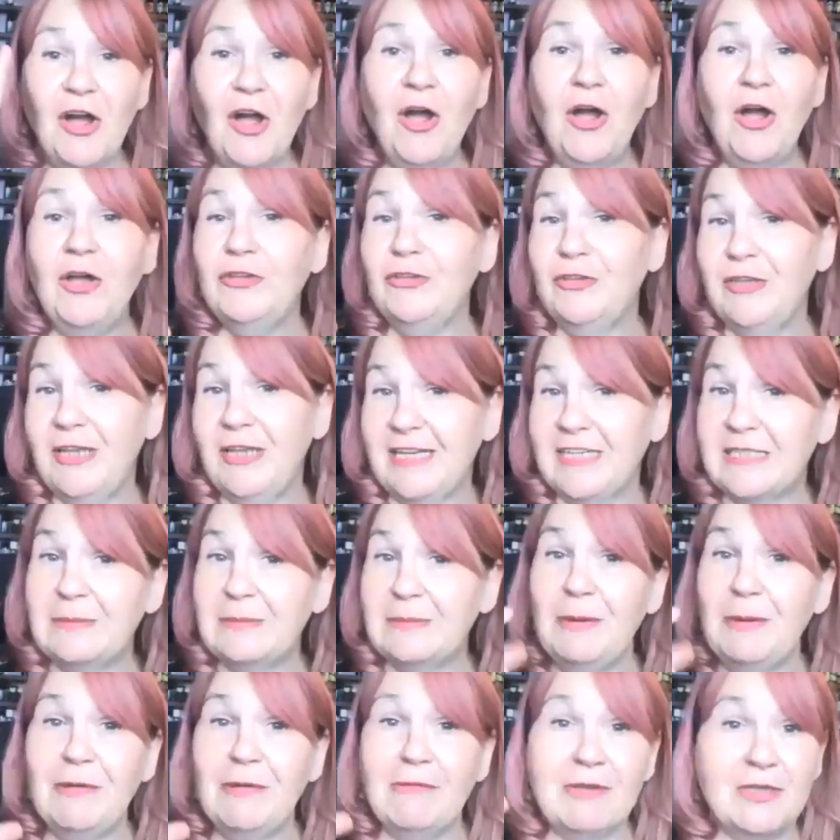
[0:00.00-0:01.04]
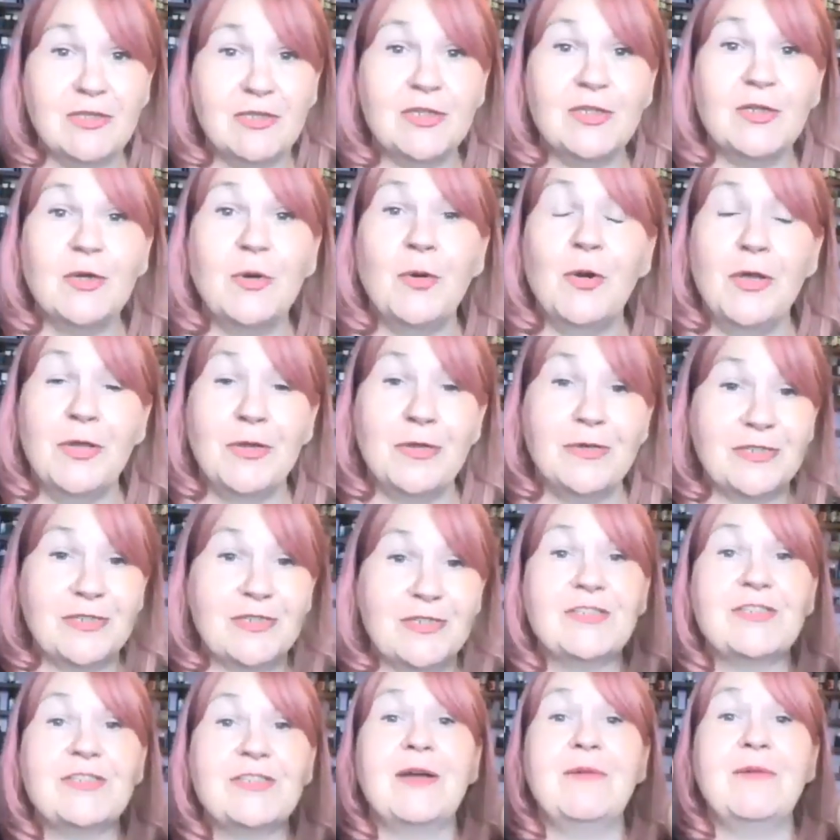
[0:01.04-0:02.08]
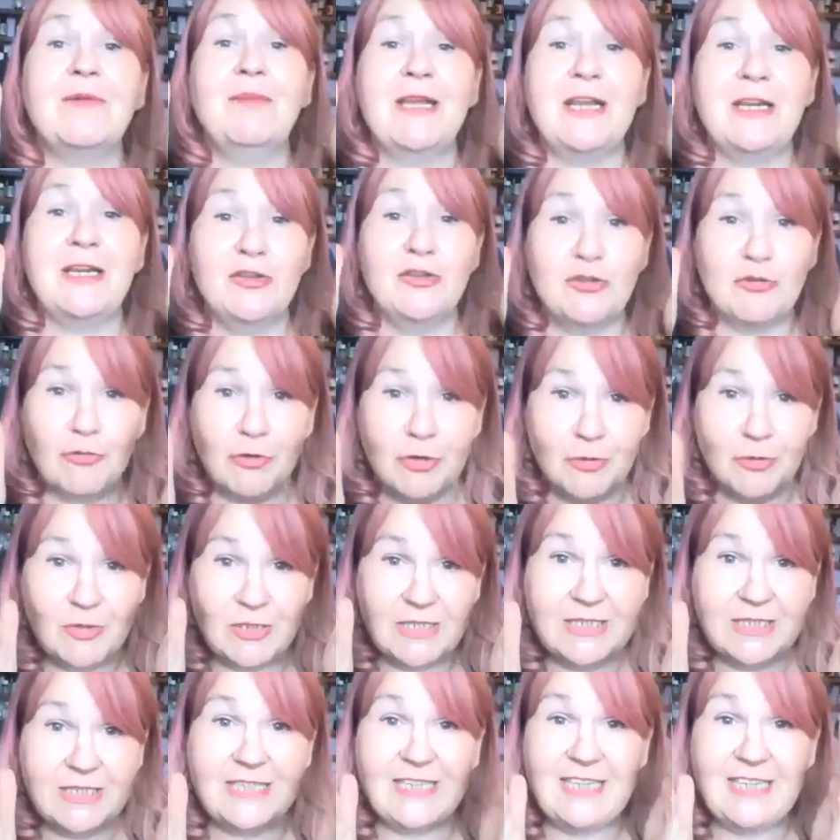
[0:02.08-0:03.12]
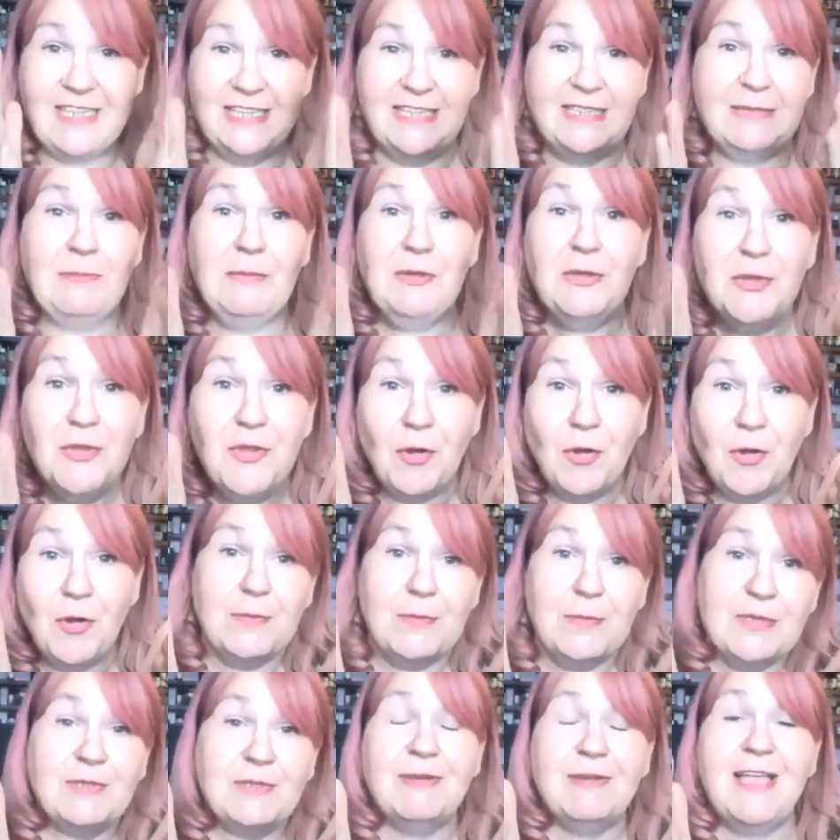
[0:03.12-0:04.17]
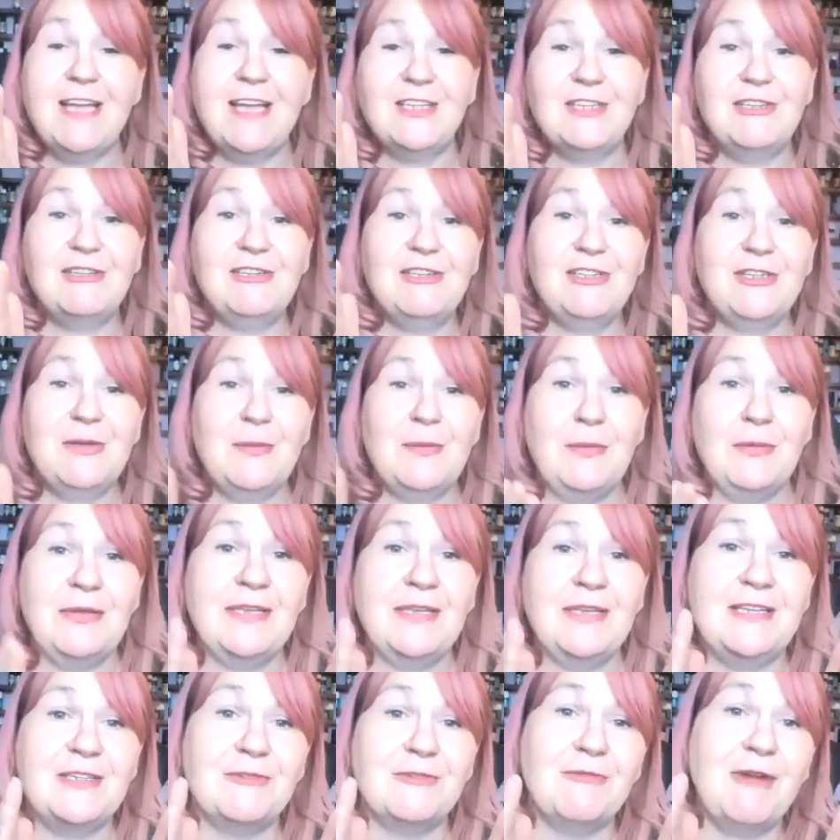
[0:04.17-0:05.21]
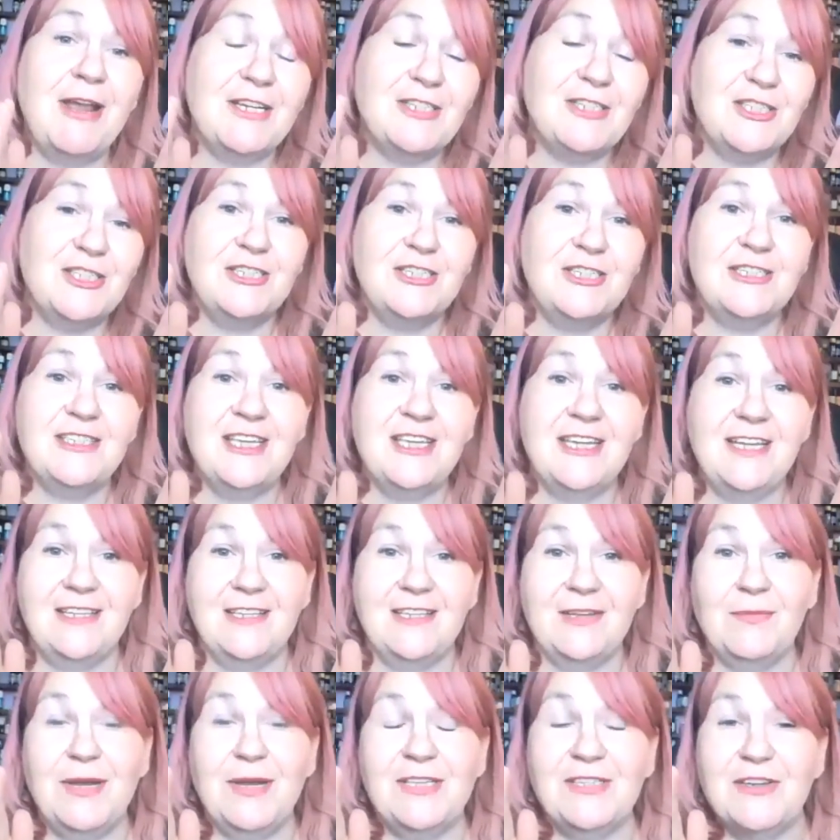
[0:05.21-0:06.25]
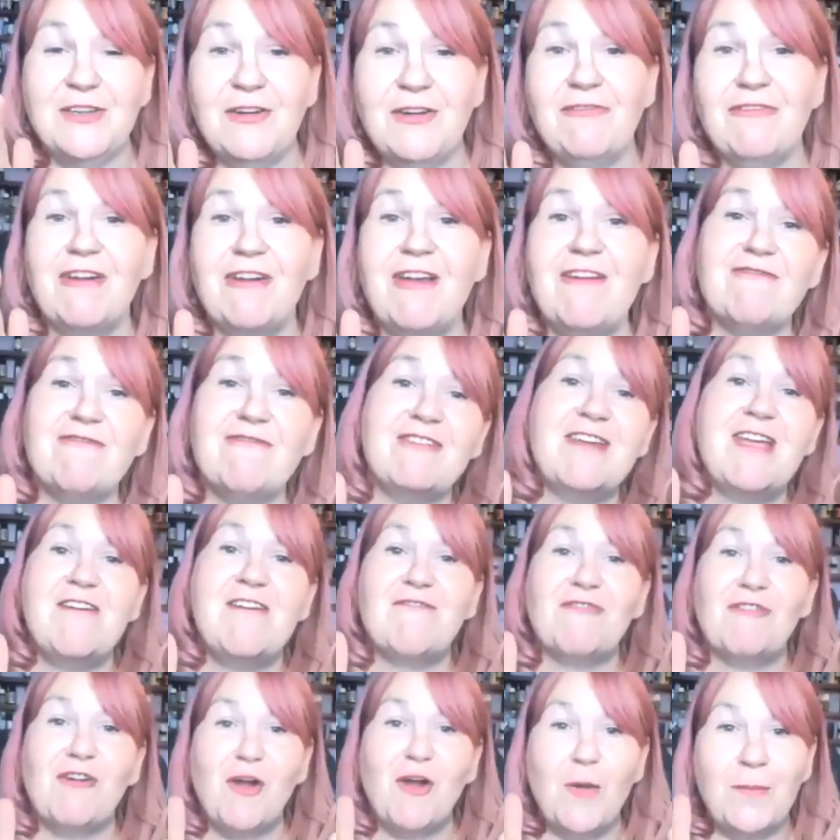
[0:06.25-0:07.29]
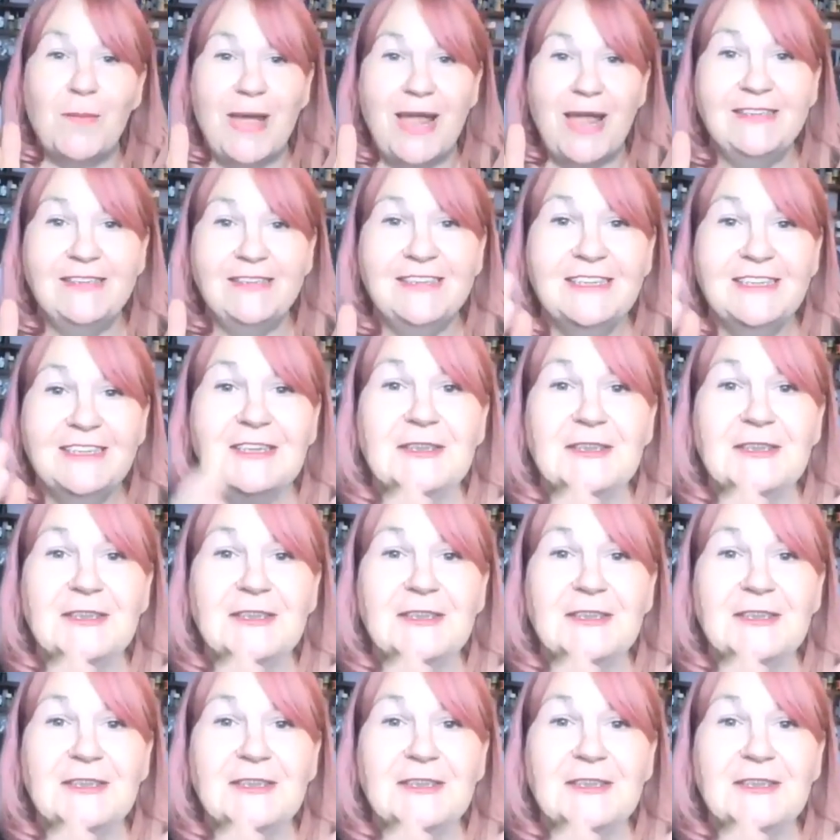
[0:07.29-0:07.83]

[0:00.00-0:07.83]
can't experience your oils because I'm being true to in this monogamous relationship with this wretched thing that went on forever and ever, amen.